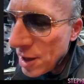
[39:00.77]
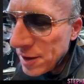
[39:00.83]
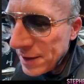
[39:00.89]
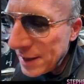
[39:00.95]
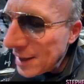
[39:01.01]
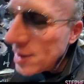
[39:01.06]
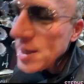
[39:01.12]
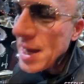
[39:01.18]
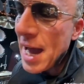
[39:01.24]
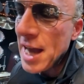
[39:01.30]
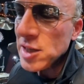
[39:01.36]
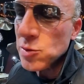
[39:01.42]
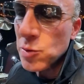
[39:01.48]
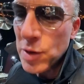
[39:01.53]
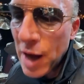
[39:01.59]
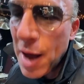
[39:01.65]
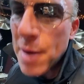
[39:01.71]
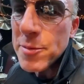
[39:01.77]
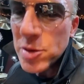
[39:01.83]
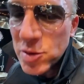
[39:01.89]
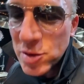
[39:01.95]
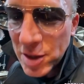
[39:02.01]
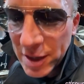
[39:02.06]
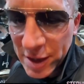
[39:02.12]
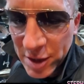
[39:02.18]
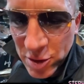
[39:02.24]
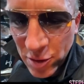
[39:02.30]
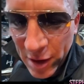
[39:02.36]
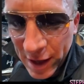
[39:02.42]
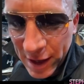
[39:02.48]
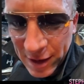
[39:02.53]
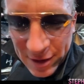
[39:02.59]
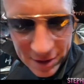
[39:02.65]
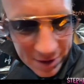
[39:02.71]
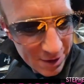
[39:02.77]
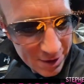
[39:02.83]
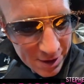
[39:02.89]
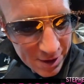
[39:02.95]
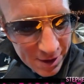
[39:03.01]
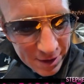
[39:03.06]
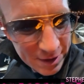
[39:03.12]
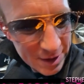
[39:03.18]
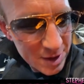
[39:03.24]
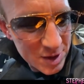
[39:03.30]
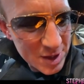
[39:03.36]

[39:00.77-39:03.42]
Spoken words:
These cats were not musically trained. These